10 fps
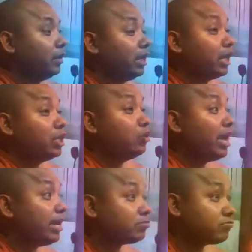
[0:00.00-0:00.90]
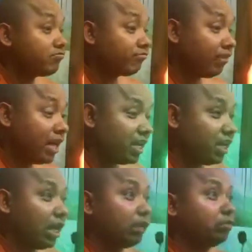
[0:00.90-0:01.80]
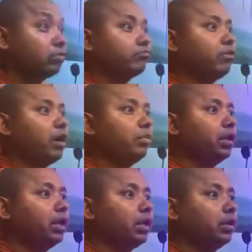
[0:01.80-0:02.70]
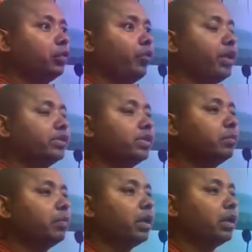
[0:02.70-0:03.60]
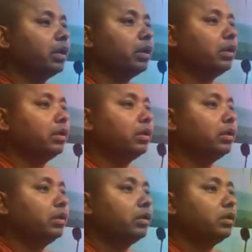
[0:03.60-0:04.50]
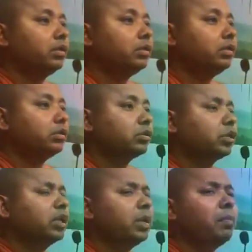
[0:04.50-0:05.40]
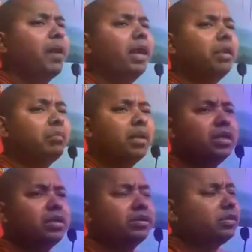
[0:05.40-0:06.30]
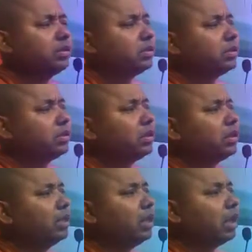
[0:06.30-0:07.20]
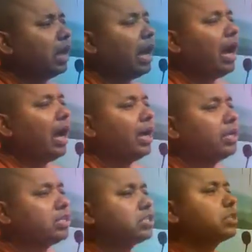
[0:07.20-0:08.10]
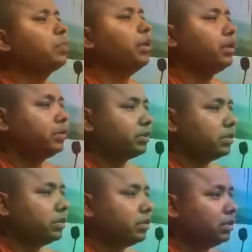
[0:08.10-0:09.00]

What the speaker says: Yeah, you have to find out from there, where is Nibbana. So Nibbana means the highest peace.